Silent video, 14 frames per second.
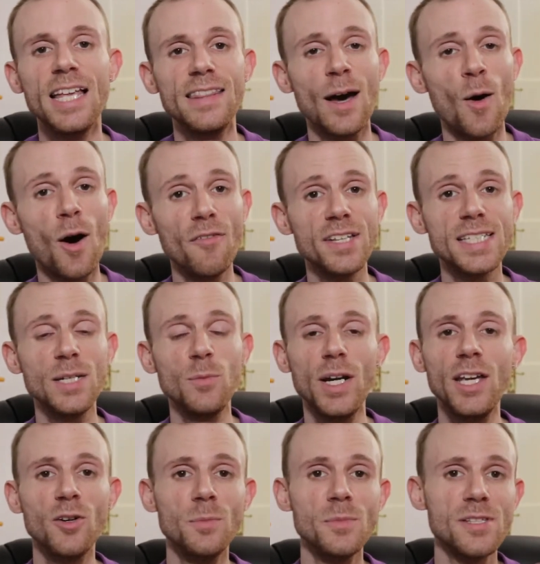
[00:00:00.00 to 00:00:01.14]
Now obviously when
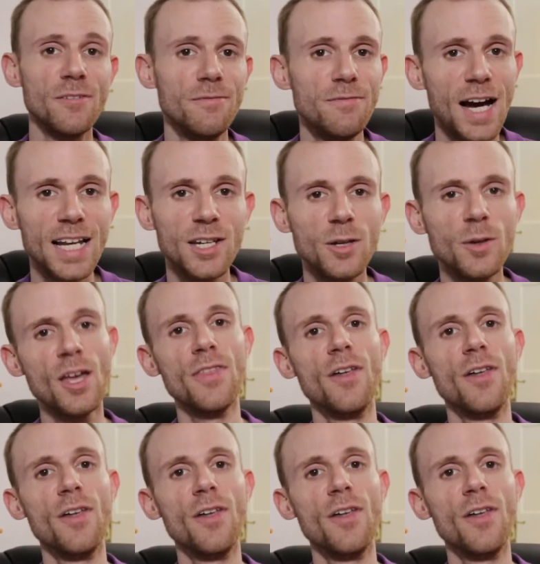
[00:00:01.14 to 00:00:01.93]
it comes to value,